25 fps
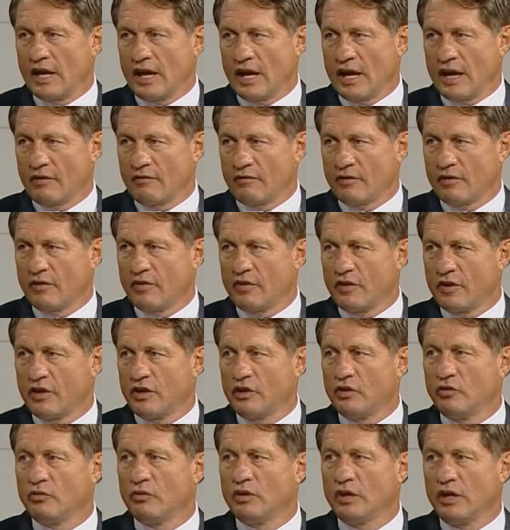
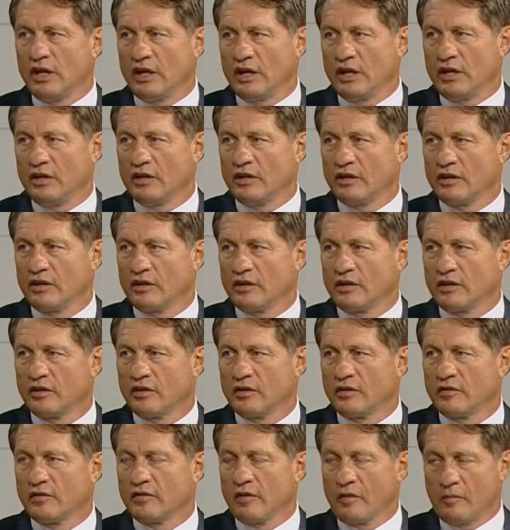Everything you need
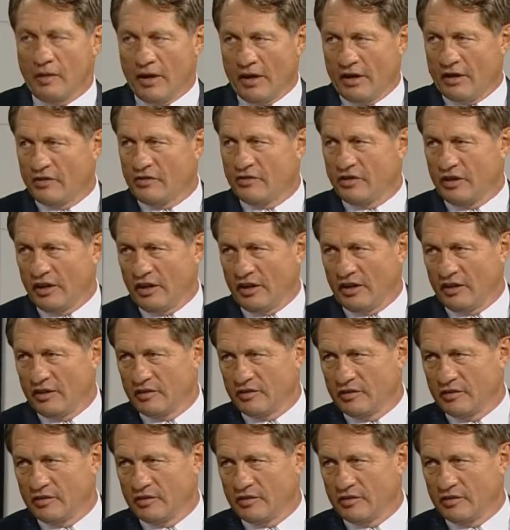from A to Z.